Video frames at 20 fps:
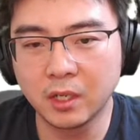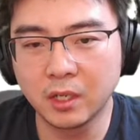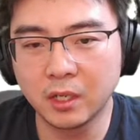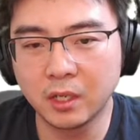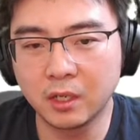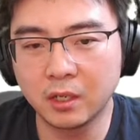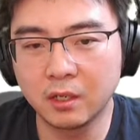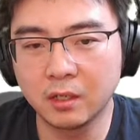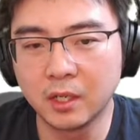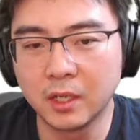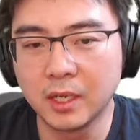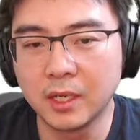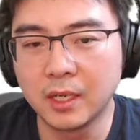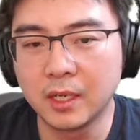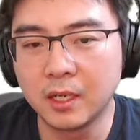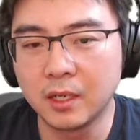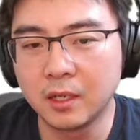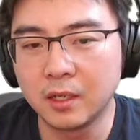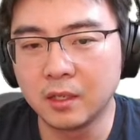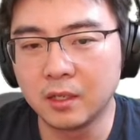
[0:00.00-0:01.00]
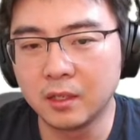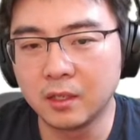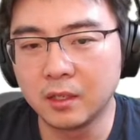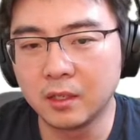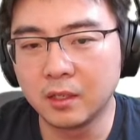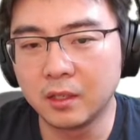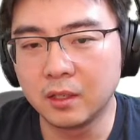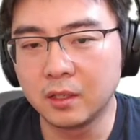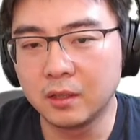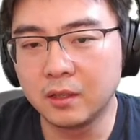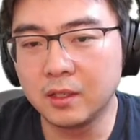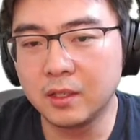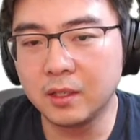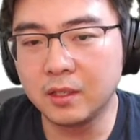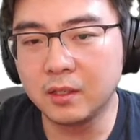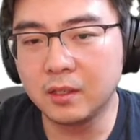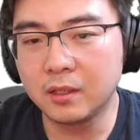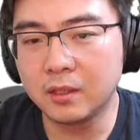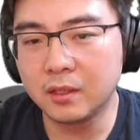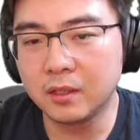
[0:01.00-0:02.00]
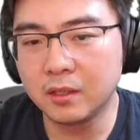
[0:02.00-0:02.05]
the